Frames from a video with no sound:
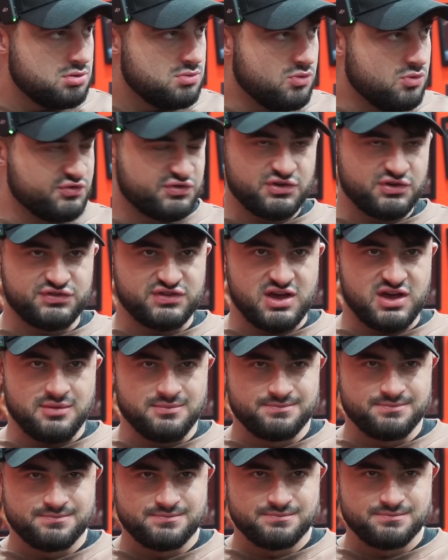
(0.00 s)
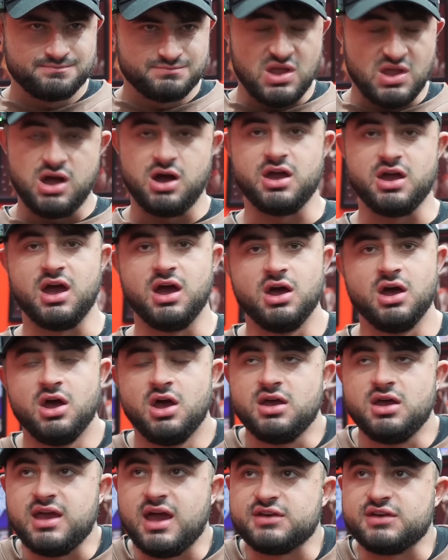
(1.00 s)
What was I going to say? Oh
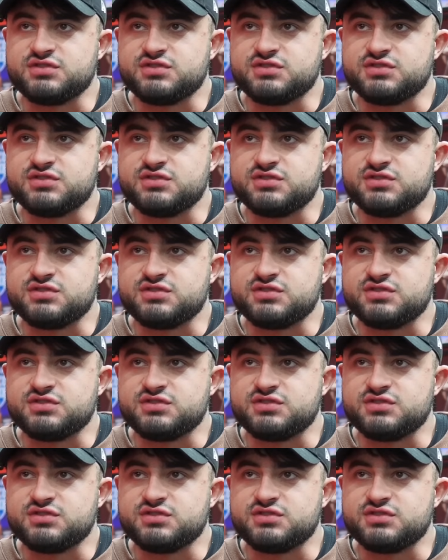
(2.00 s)
yeah, yeah.